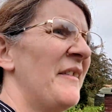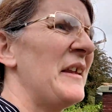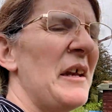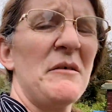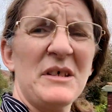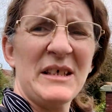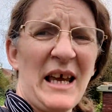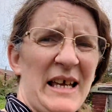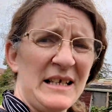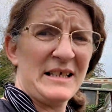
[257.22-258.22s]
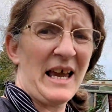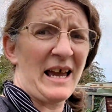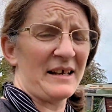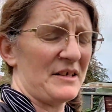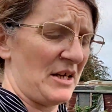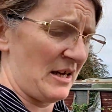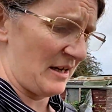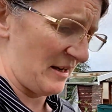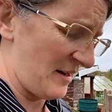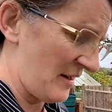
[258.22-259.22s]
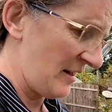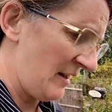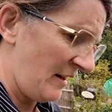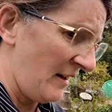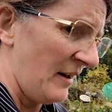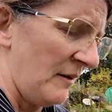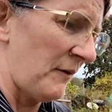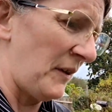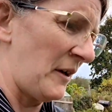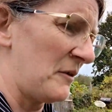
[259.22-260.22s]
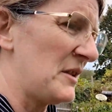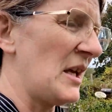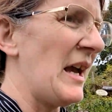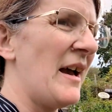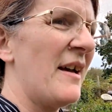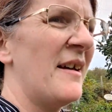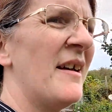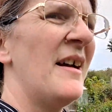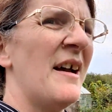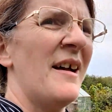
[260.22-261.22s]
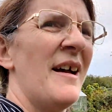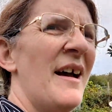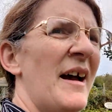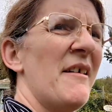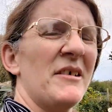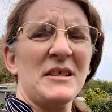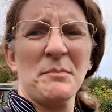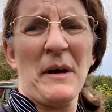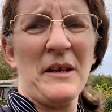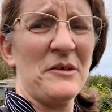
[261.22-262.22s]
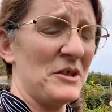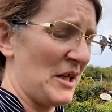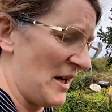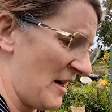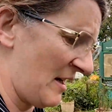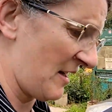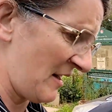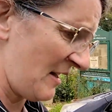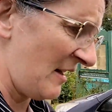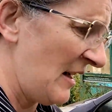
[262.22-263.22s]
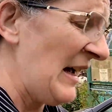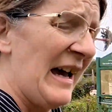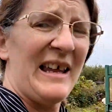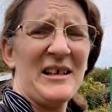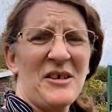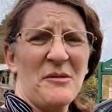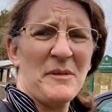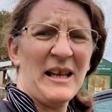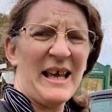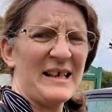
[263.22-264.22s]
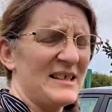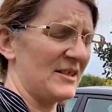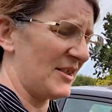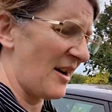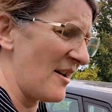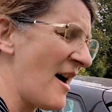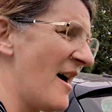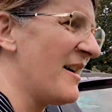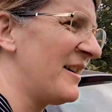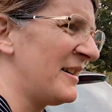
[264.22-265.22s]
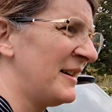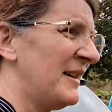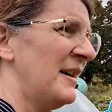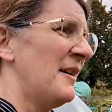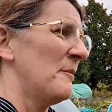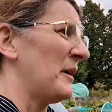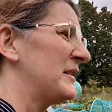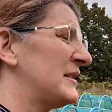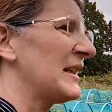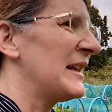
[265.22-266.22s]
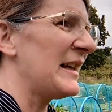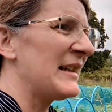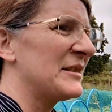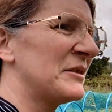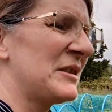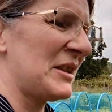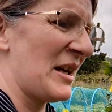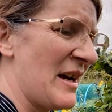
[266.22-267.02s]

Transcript: They don't stay intact for those harass panels. And I got my legs stung by stinging nettles.